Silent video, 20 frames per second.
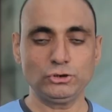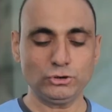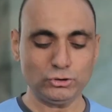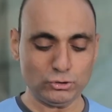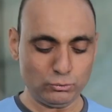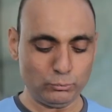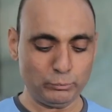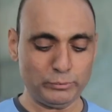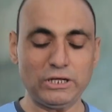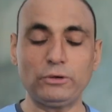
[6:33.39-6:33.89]

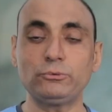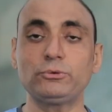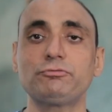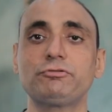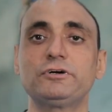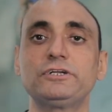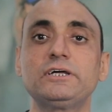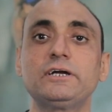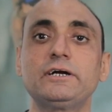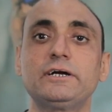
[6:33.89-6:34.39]
So without a
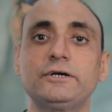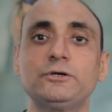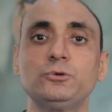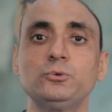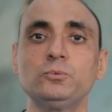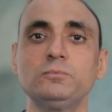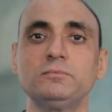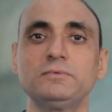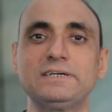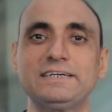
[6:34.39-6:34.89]
further
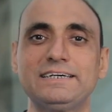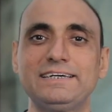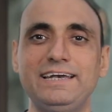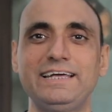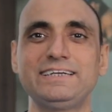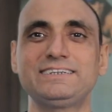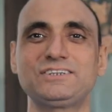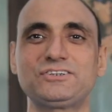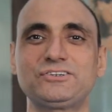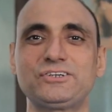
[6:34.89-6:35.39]
ado,
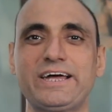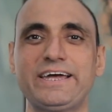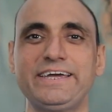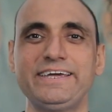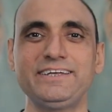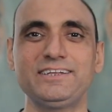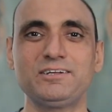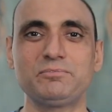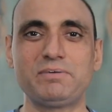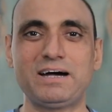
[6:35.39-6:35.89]
let's
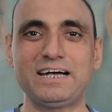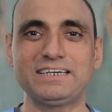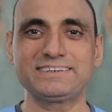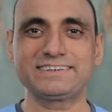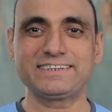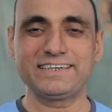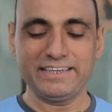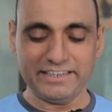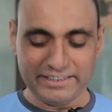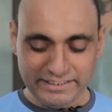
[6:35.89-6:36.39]
try the mask.